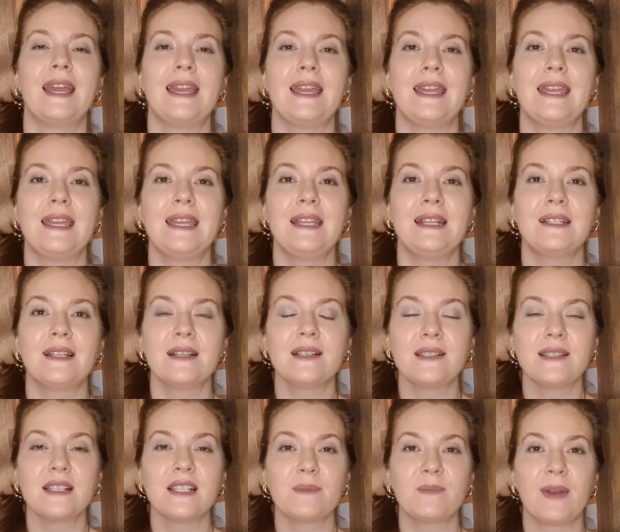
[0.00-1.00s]
He does
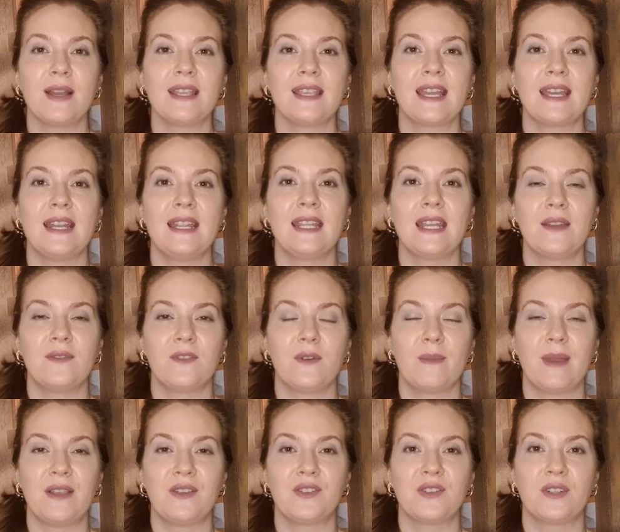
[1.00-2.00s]
this by getting
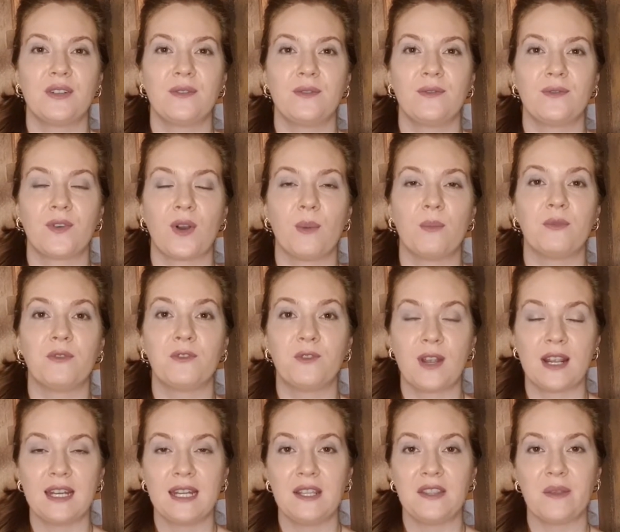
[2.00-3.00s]
information from
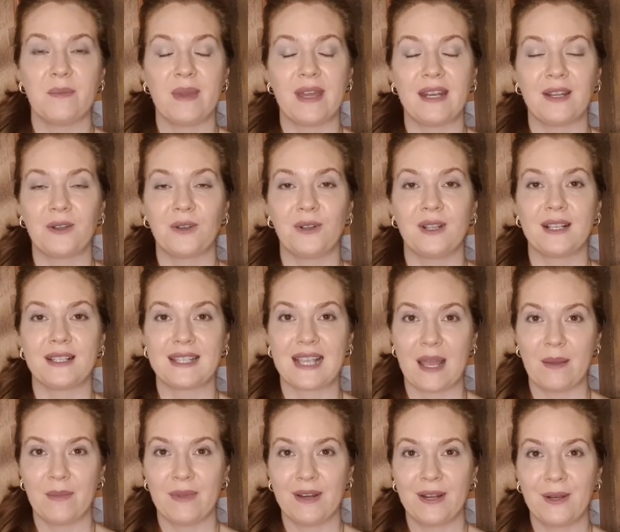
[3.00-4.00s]
Freddie, the medical
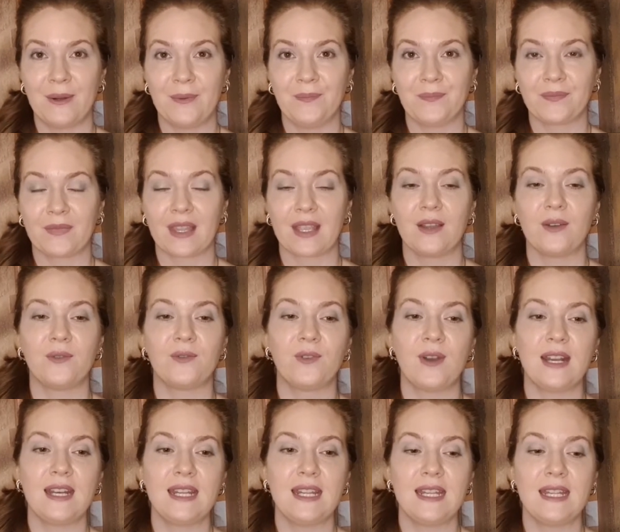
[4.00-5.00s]
examiner.
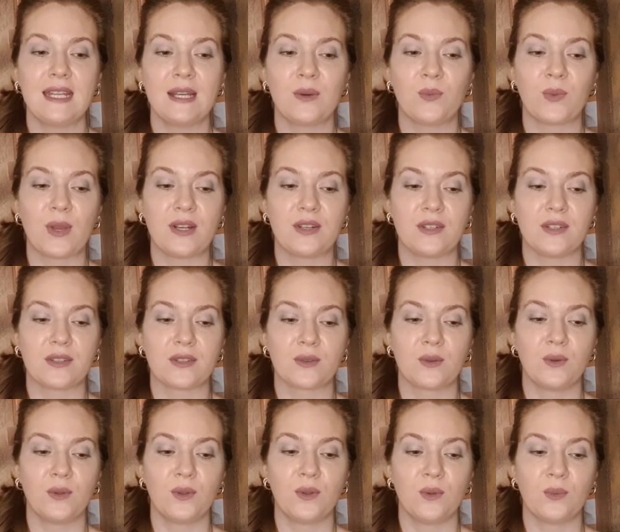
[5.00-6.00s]
Freddie went to
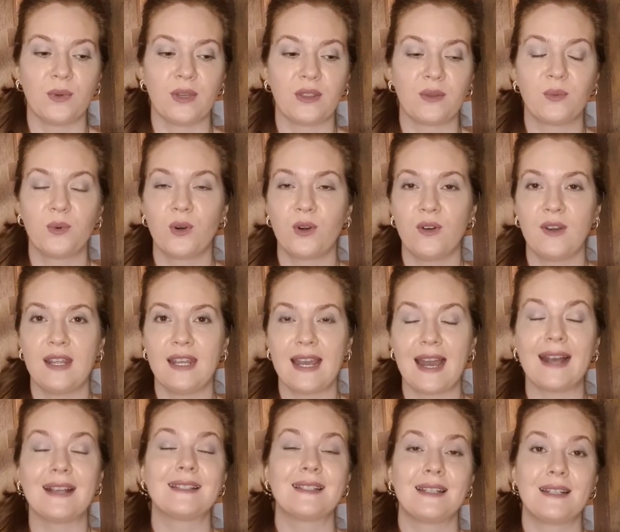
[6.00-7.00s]
school with Rory,
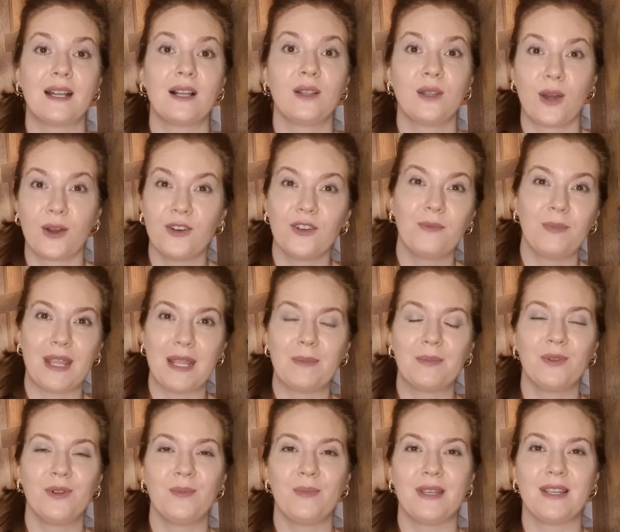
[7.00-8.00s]
as did a lot of
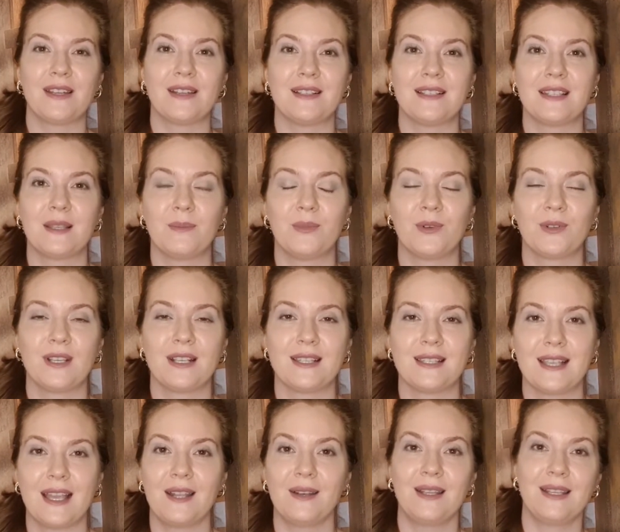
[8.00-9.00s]
people, because the book is
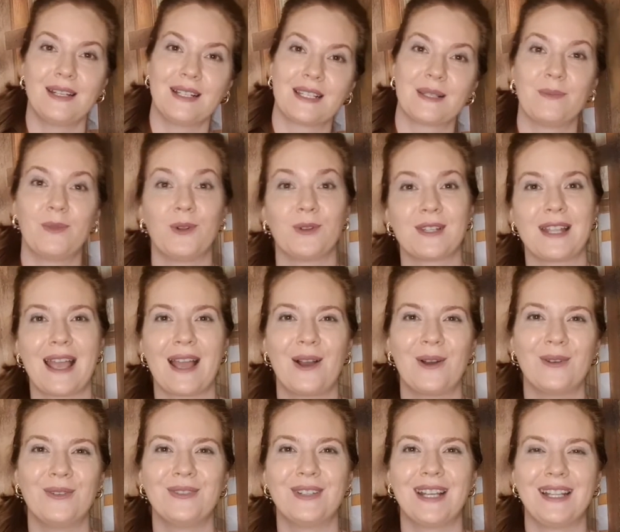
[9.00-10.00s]
set in a small
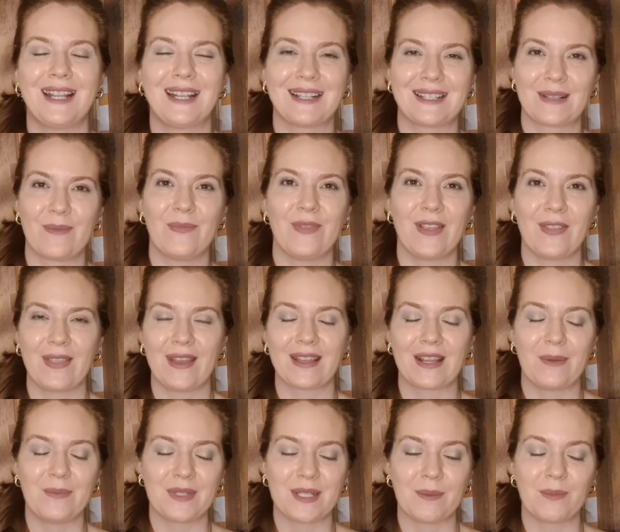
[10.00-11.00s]
town, and that's something that
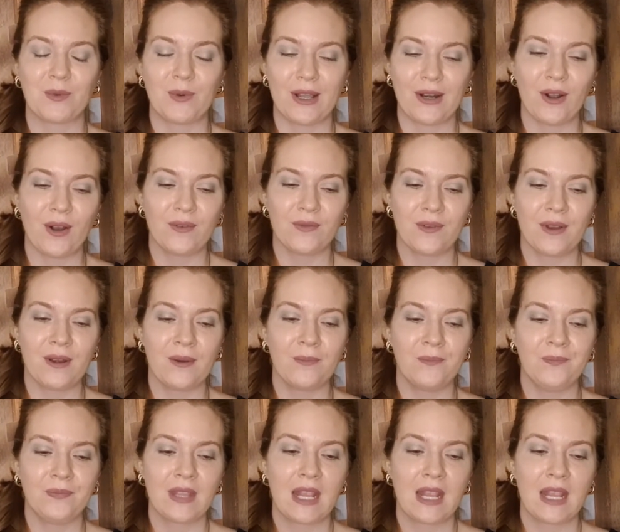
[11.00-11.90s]
comes up quite often.